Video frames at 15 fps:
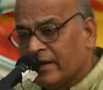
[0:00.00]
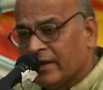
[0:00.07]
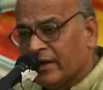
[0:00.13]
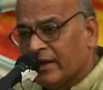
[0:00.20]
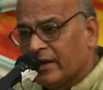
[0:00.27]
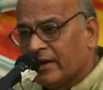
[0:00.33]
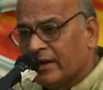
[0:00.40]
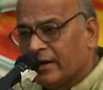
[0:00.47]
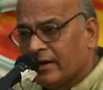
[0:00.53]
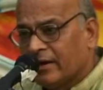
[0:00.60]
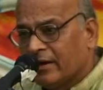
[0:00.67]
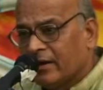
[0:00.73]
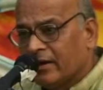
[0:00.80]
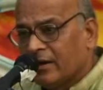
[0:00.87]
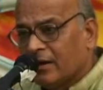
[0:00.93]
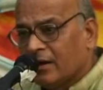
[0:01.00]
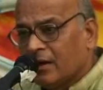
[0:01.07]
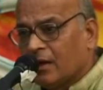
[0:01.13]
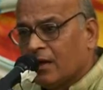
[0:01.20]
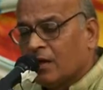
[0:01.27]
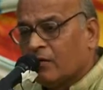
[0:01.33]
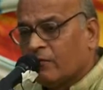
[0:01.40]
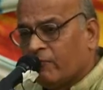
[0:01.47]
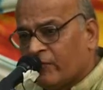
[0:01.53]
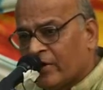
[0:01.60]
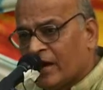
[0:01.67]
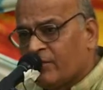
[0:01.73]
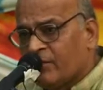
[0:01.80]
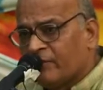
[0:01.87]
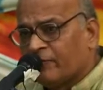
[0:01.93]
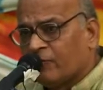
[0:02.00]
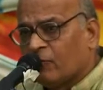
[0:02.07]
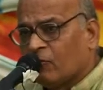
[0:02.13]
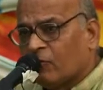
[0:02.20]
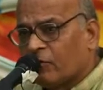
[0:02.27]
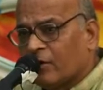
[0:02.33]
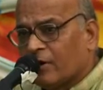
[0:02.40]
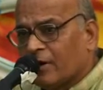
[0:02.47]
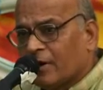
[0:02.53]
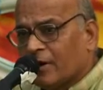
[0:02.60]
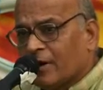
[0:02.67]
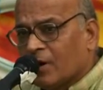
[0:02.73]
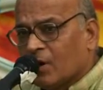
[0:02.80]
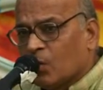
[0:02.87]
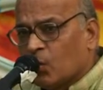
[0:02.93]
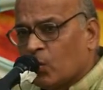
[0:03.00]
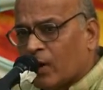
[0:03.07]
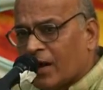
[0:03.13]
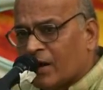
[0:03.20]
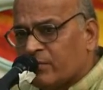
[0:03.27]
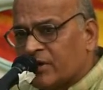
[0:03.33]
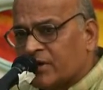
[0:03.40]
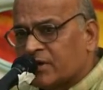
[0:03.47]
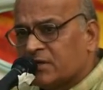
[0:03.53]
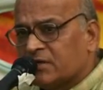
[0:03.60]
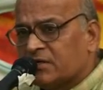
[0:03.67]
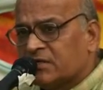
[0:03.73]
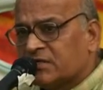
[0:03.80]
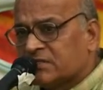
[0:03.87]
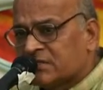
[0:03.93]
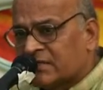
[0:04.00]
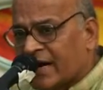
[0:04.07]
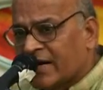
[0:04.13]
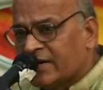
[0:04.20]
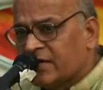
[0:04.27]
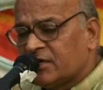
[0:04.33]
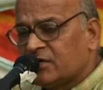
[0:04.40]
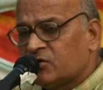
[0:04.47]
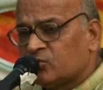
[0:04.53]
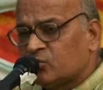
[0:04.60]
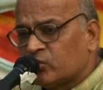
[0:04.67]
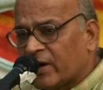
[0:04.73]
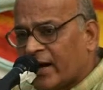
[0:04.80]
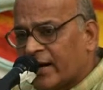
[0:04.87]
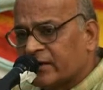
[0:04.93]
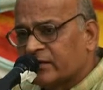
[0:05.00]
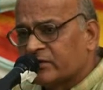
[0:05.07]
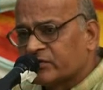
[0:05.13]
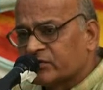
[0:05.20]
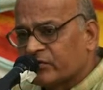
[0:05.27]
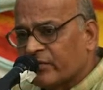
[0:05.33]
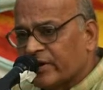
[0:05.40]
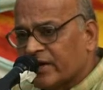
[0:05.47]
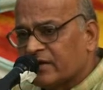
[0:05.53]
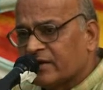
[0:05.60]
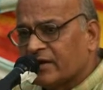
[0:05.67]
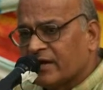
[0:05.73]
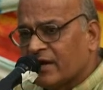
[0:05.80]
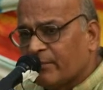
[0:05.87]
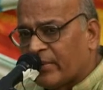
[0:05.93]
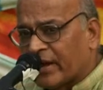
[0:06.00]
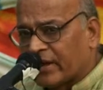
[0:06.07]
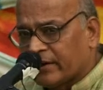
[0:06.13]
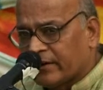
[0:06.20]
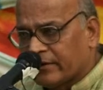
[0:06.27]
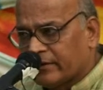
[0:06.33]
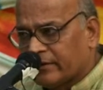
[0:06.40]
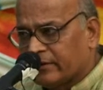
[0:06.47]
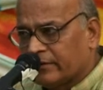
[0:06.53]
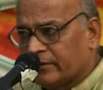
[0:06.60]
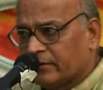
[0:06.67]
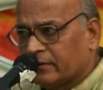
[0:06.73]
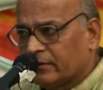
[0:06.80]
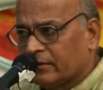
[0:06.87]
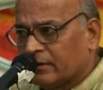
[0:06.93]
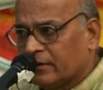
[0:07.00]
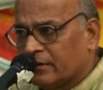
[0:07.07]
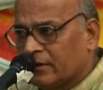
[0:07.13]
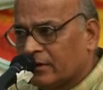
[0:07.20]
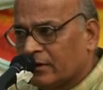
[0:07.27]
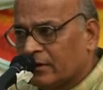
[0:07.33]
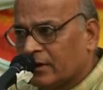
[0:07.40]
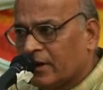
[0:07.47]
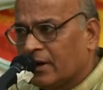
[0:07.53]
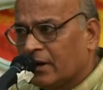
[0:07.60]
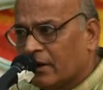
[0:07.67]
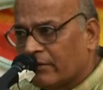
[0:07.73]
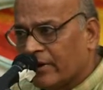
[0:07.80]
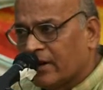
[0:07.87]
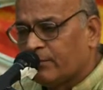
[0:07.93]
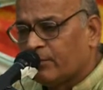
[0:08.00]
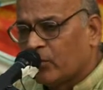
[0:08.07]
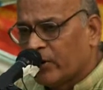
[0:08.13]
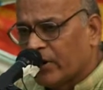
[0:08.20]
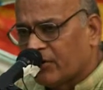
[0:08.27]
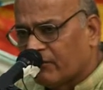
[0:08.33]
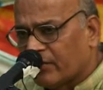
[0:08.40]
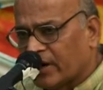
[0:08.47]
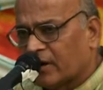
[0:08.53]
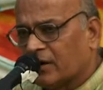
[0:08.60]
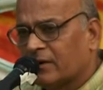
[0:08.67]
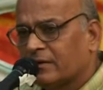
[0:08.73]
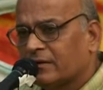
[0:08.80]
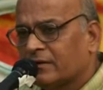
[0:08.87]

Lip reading: the air well before Valmiki decided to write this great epic and a great poetry.